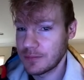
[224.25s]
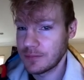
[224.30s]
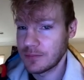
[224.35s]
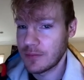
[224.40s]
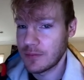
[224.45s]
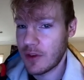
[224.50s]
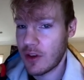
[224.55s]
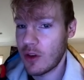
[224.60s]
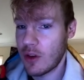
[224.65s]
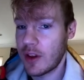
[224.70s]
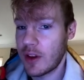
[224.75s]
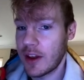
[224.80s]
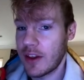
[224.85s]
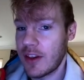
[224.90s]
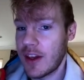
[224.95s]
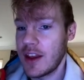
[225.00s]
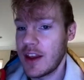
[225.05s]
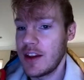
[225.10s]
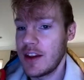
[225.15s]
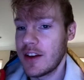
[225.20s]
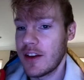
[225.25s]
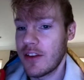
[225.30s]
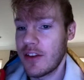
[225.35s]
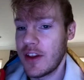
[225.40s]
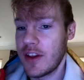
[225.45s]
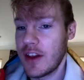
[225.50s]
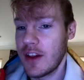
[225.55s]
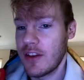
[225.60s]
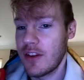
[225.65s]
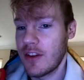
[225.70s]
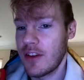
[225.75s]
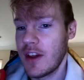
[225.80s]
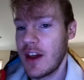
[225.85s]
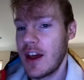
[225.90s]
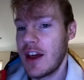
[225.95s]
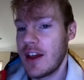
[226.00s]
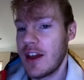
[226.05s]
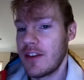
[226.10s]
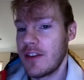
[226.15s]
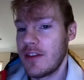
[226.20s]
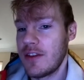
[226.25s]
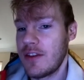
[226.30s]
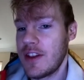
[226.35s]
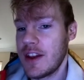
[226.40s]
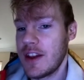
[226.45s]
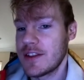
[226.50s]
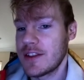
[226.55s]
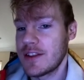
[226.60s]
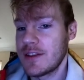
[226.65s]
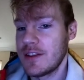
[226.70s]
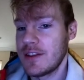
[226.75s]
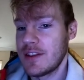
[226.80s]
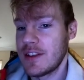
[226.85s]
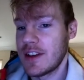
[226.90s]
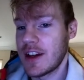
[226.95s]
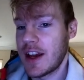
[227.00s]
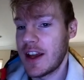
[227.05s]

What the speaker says: So like say he does this knight